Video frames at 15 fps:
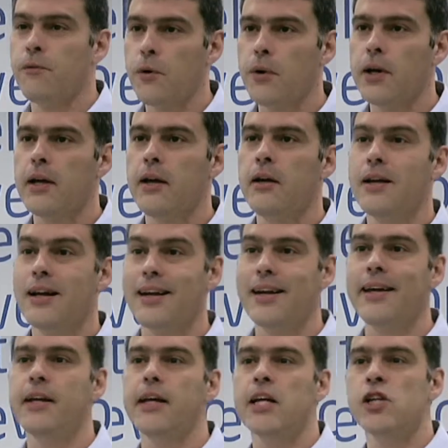very
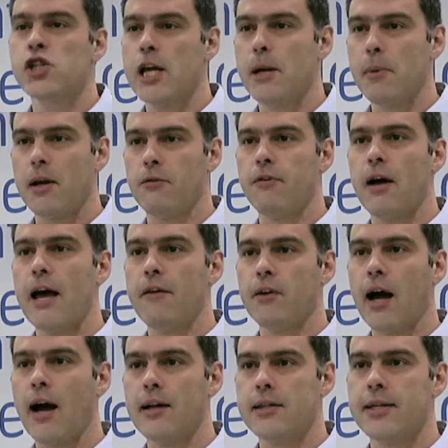clean HTML5
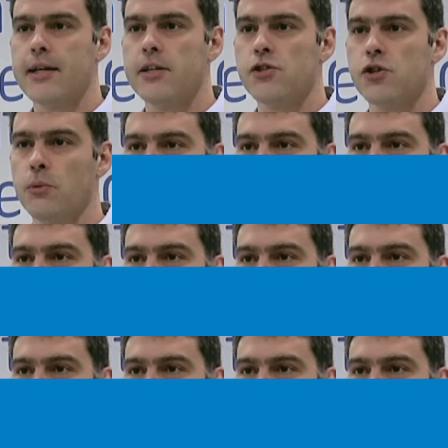content, so